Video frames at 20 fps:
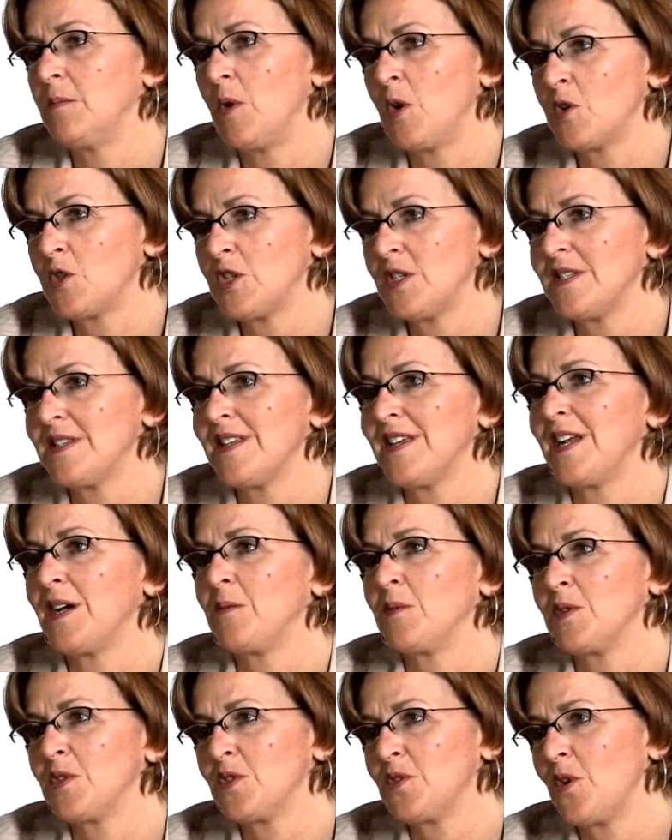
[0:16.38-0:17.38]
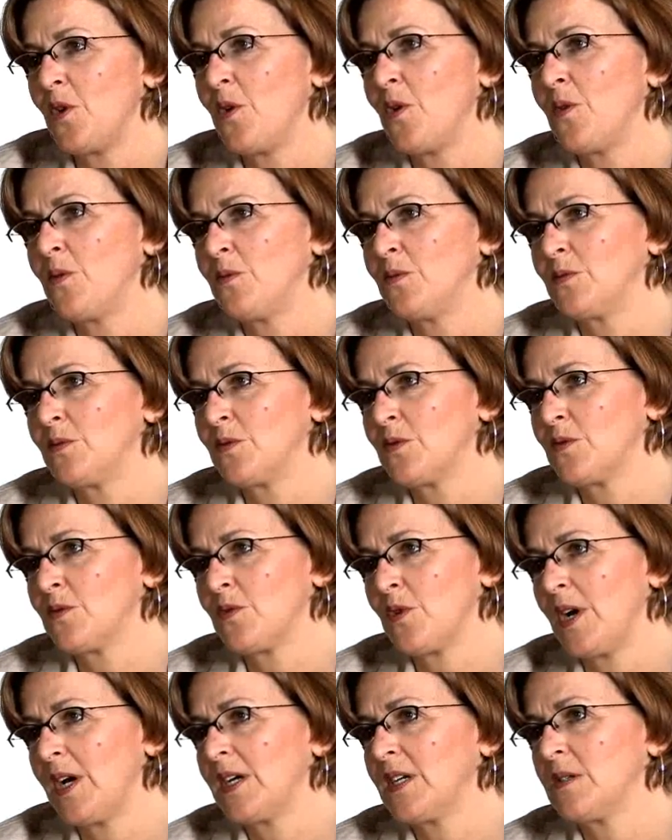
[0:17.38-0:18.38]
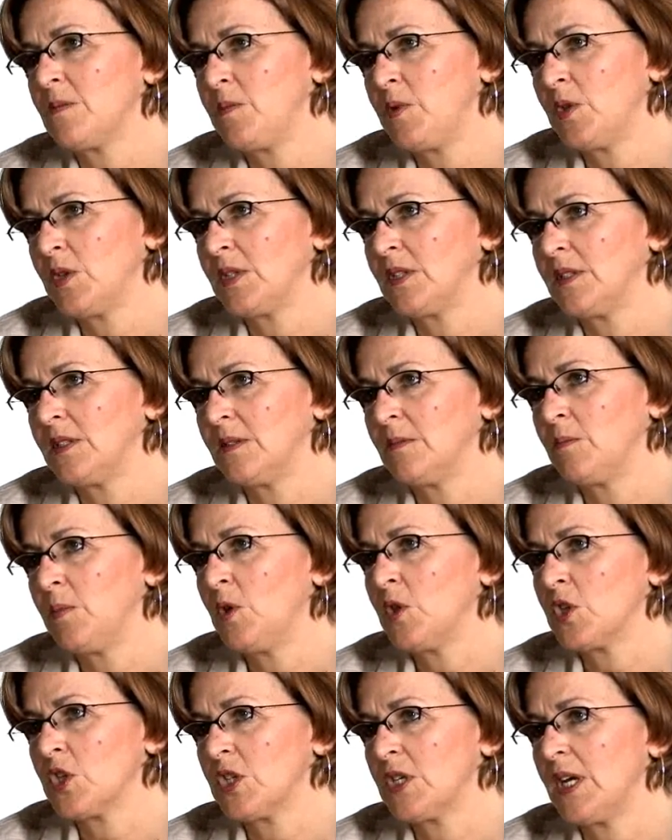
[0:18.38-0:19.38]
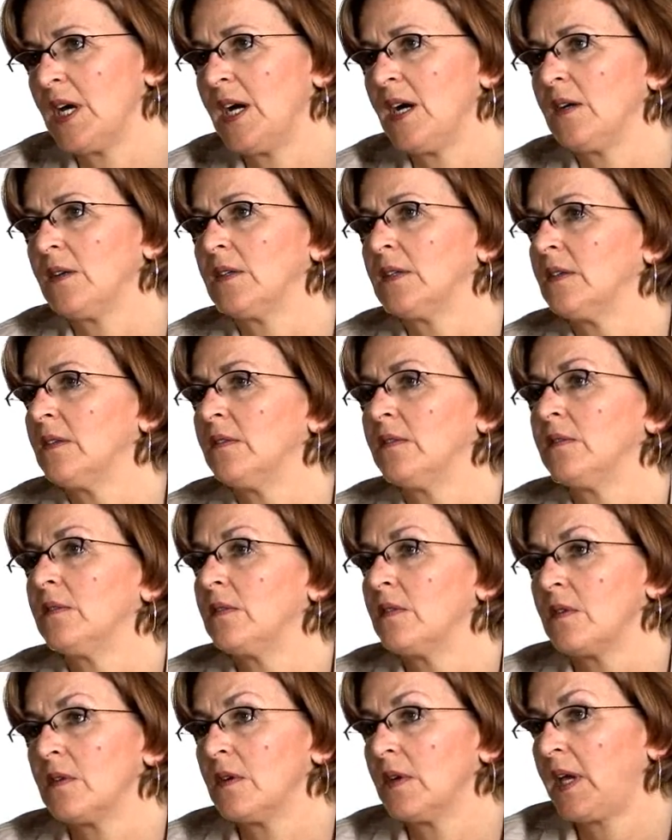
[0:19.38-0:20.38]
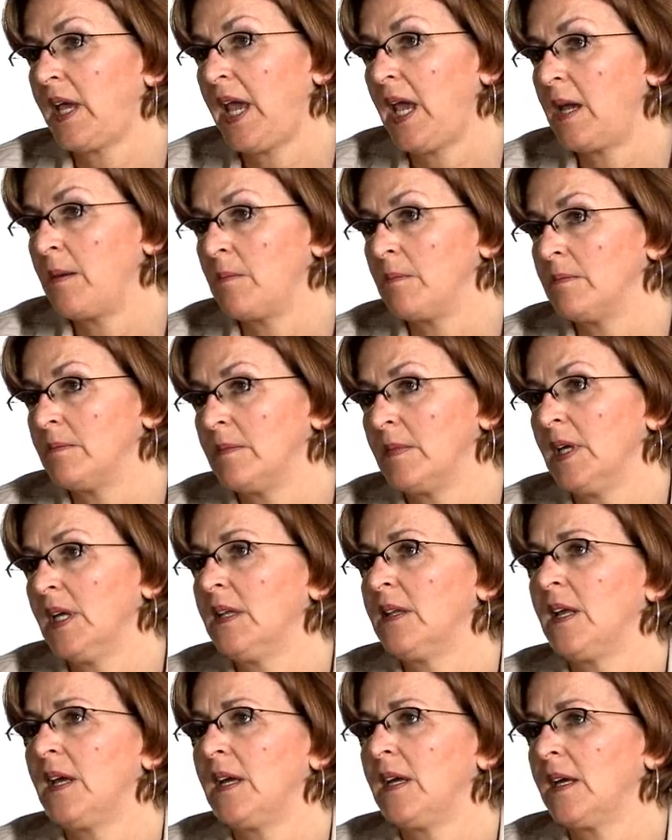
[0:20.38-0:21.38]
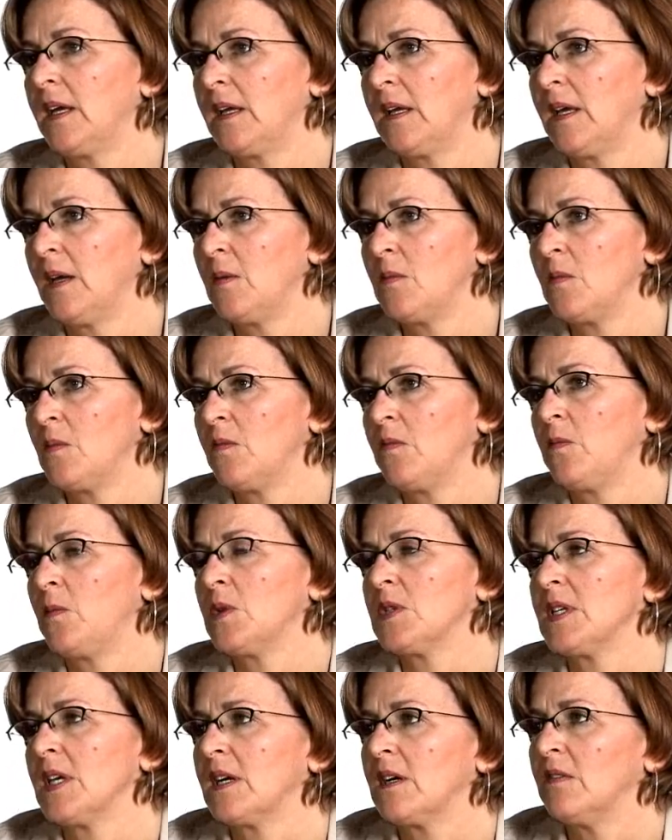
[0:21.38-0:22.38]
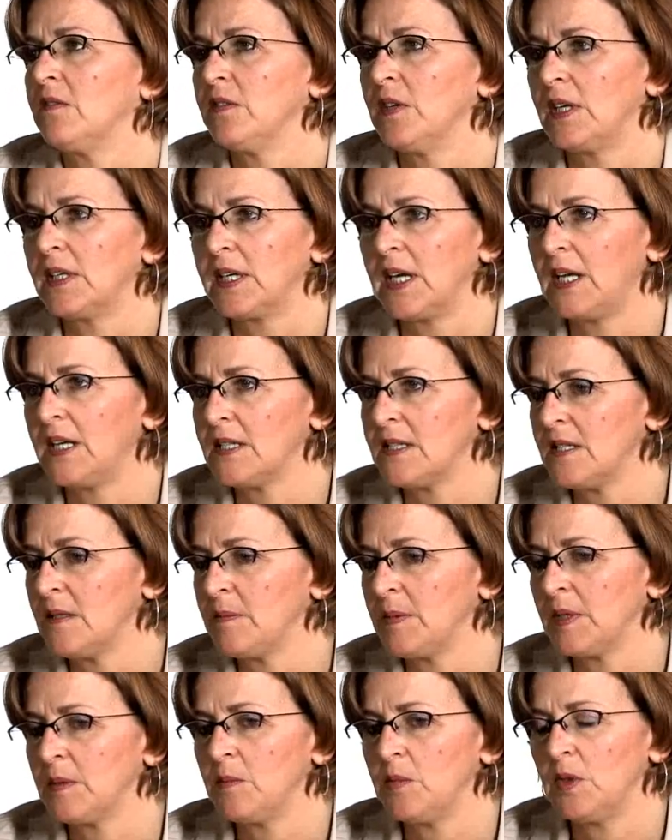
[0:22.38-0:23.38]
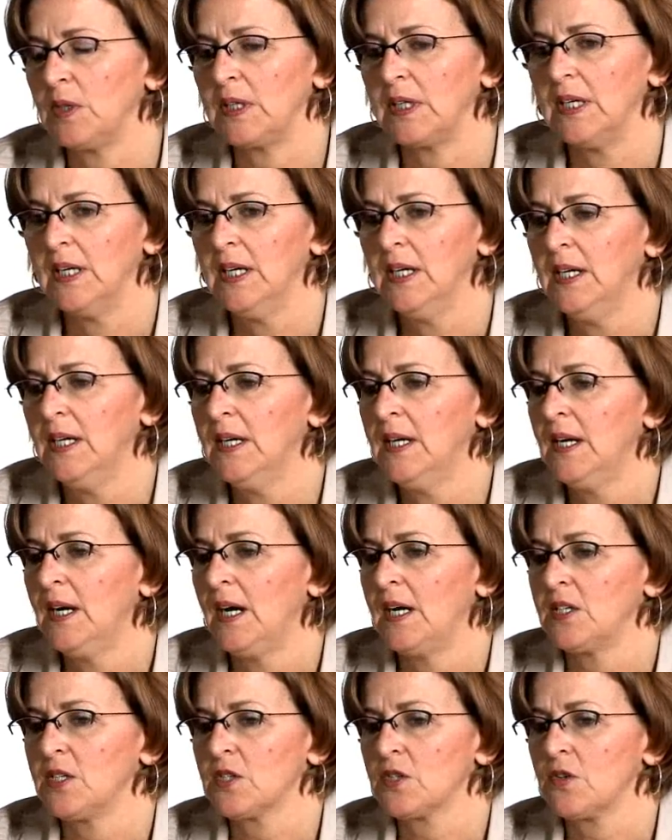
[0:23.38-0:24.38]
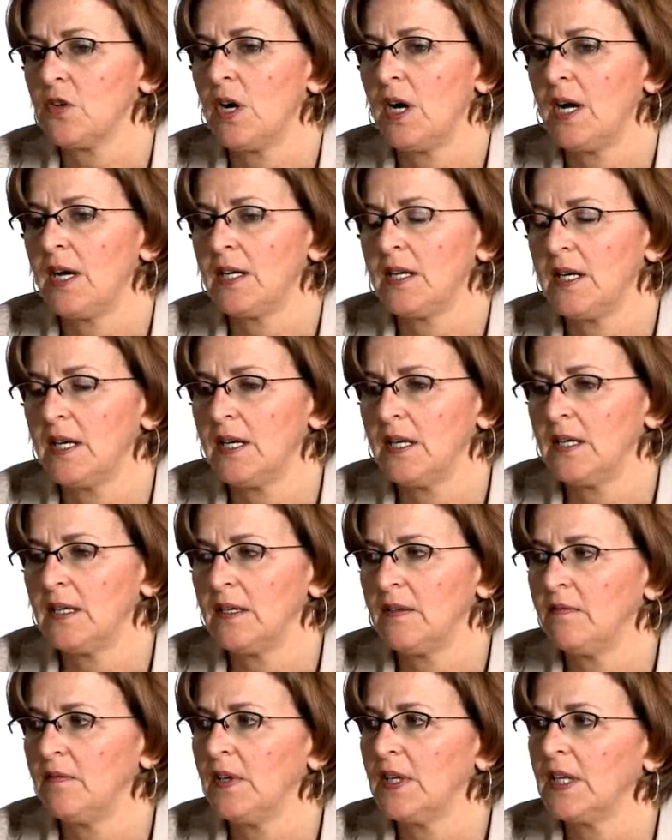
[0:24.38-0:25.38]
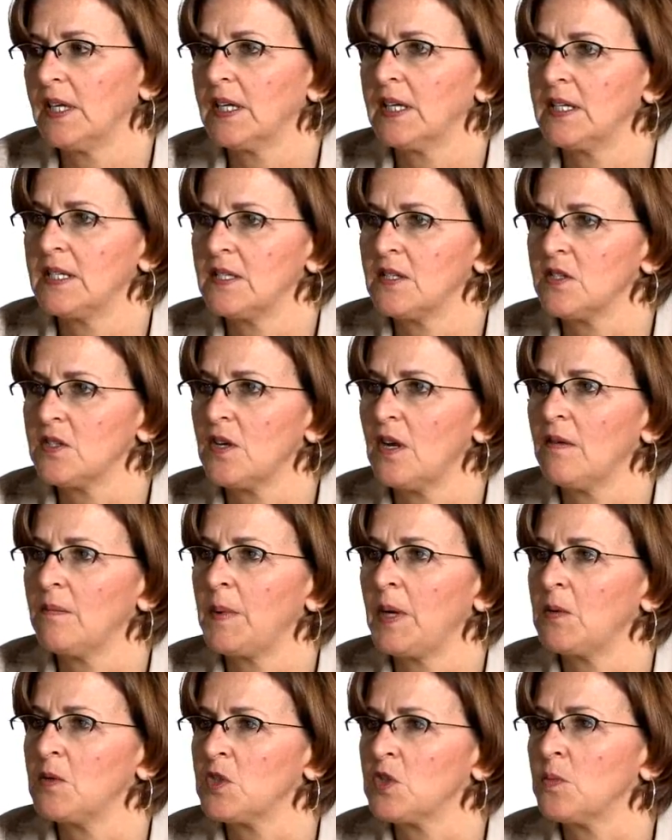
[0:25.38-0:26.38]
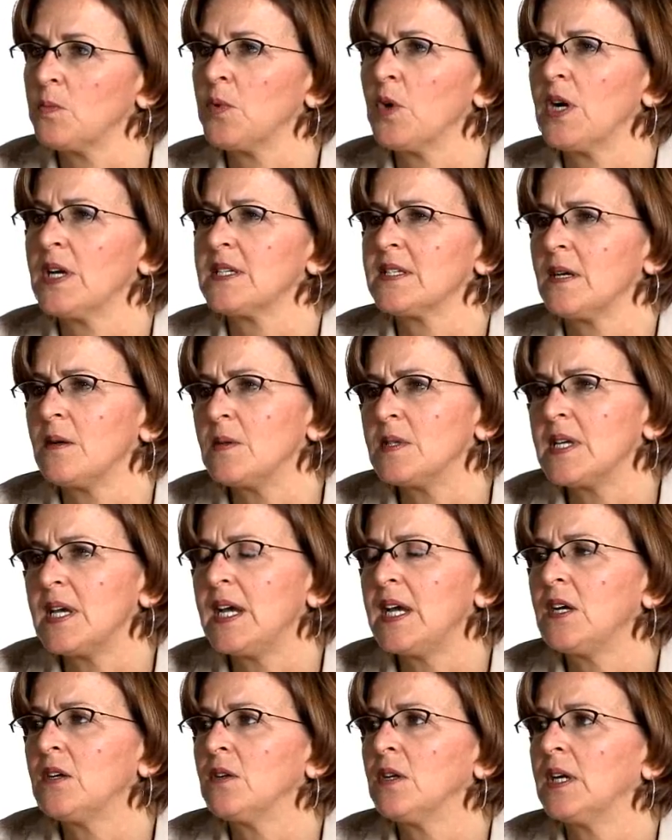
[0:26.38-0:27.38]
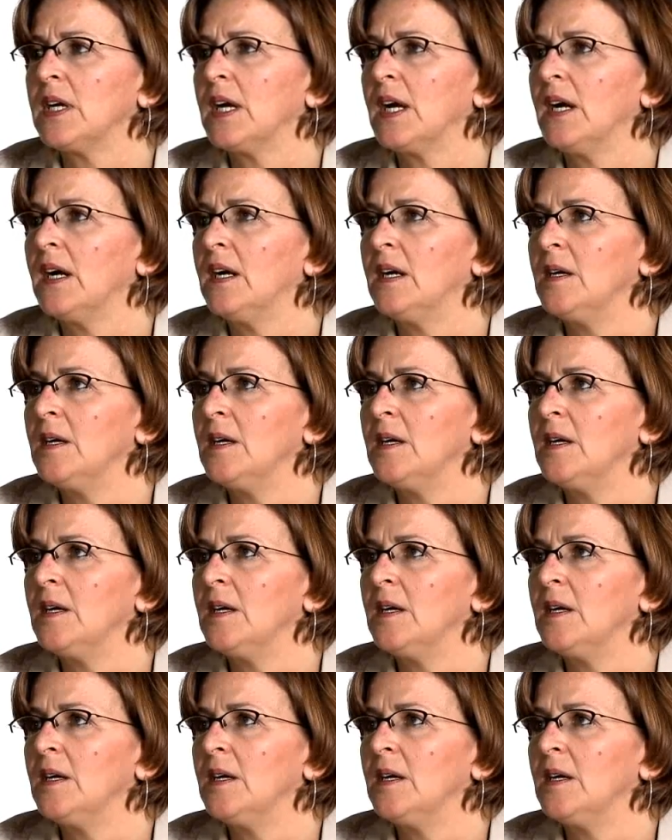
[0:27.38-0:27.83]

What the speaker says: emotions that I was so trying to push down came, and it was like a floodgate, a tipping point. I just cried and felt like I didn't stop. I was depressed. I was angry.